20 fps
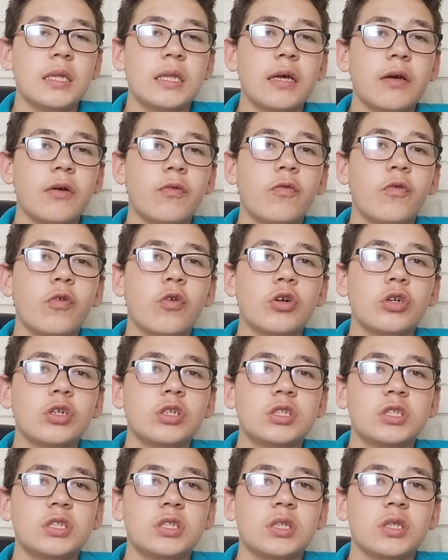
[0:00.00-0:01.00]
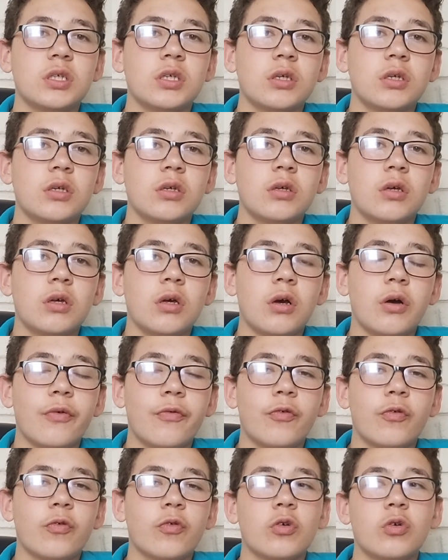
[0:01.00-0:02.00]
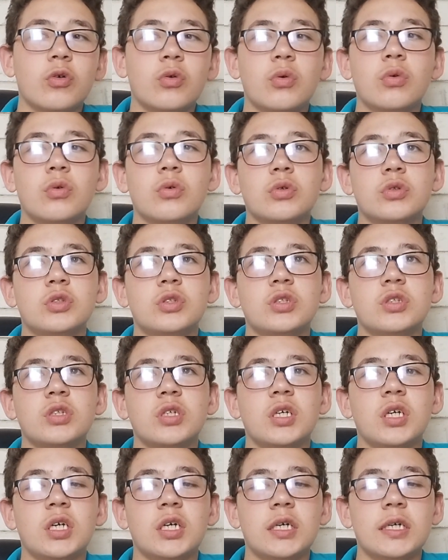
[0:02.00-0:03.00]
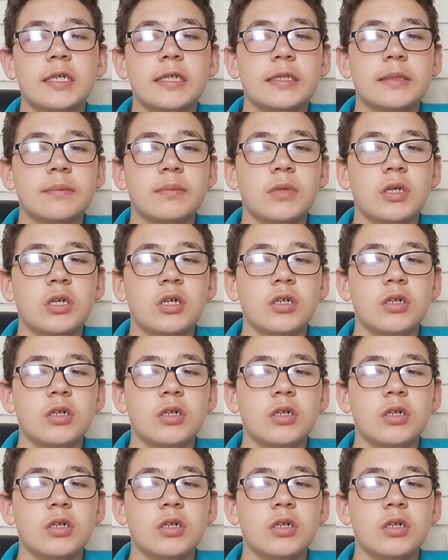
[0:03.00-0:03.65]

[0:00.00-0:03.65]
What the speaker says: Now Forest, of course, are